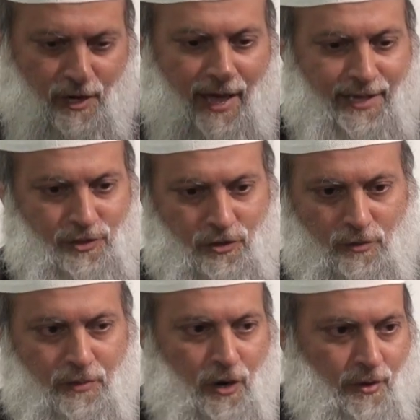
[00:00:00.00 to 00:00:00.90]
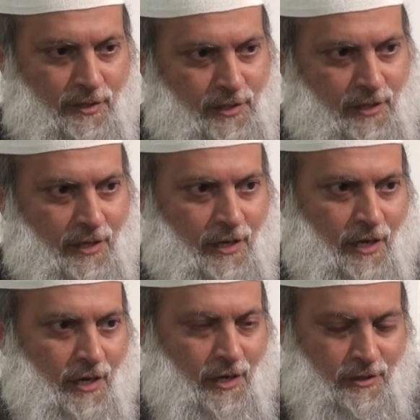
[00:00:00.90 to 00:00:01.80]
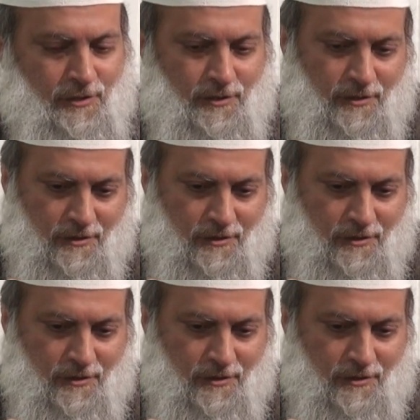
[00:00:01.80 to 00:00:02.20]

classical poets in English,